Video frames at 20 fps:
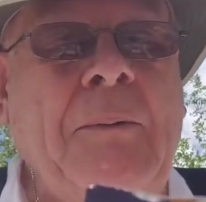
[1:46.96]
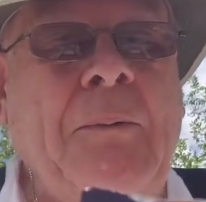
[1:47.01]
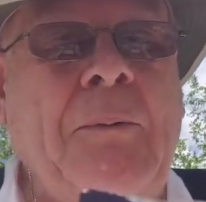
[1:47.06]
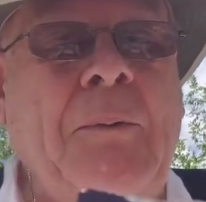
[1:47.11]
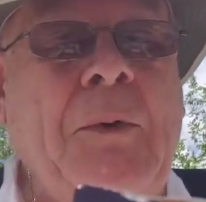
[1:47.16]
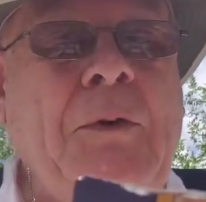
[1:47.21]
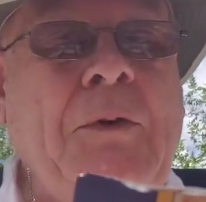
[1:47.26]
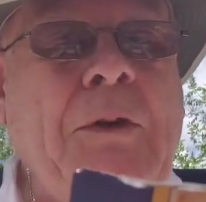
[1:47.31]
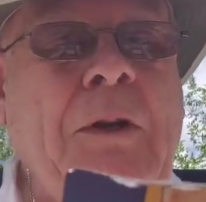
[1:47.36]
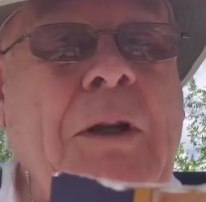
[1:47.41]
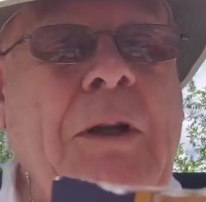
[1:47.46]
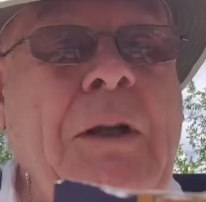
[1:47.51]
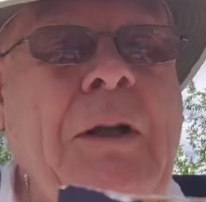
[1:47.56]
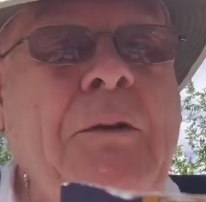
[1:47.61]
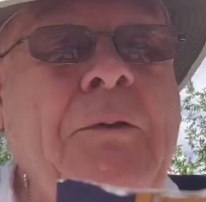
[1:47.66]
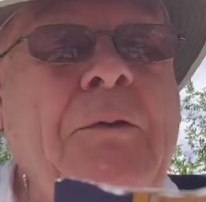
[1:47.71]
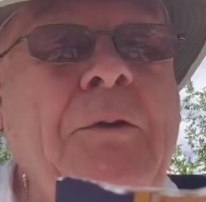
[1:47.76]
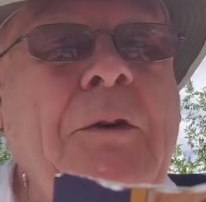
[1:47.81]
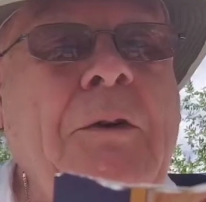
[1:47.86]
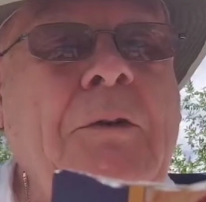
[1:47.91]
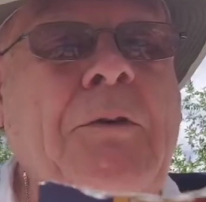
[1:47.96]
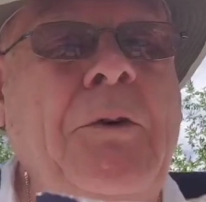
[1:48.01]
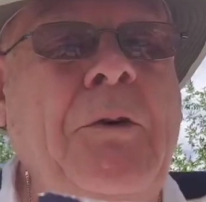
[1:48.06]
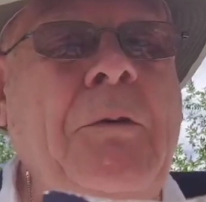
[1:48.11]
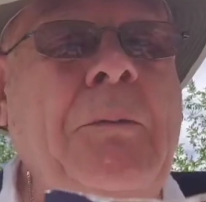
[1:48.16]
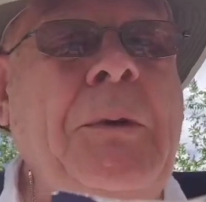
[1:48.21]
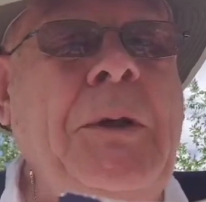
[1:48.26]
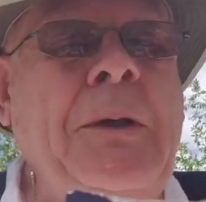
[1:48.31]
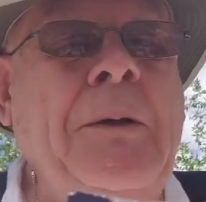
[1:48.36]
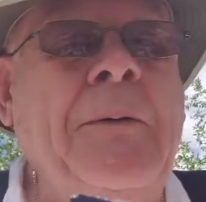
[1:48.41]
was it enough for a
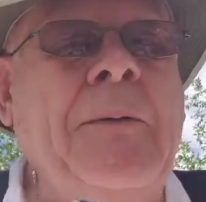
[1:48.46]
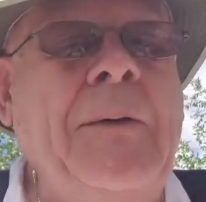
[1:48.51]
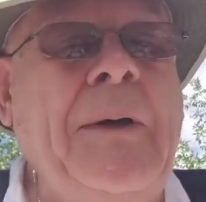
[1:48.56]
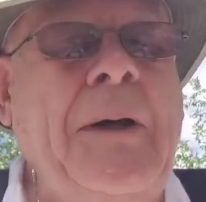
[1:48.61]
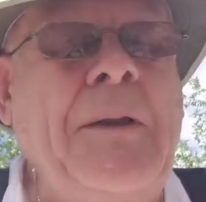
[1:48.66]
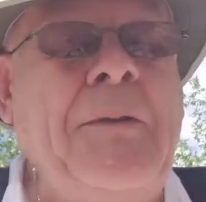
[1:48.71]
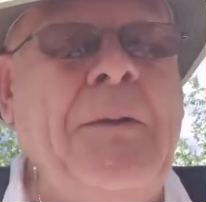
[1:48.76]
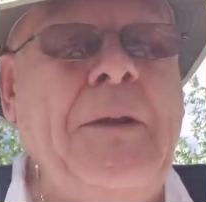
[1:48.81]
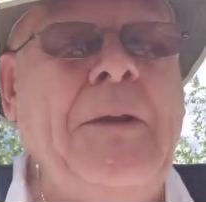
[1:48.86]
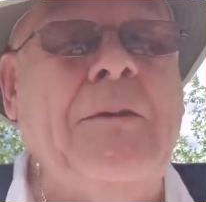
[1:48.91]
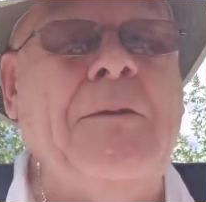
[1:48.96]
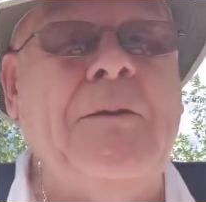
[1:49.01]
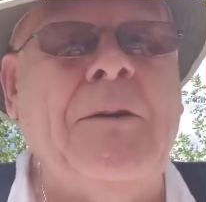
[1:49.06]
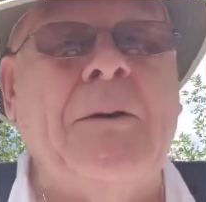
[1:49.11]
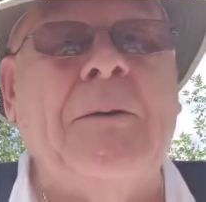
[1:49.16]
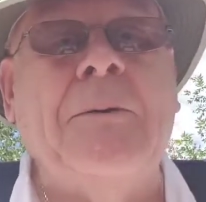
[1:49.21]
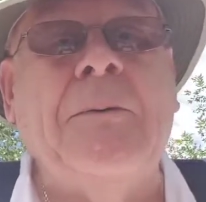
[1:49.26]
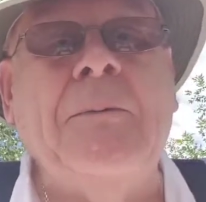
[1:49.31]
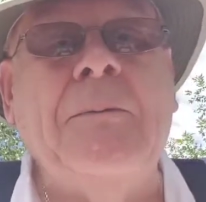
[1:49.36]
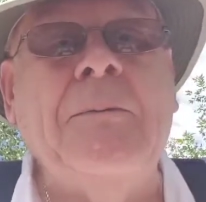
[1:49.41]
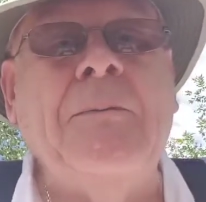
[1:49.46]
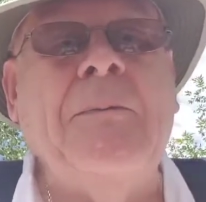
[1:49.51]
full meal? I think so,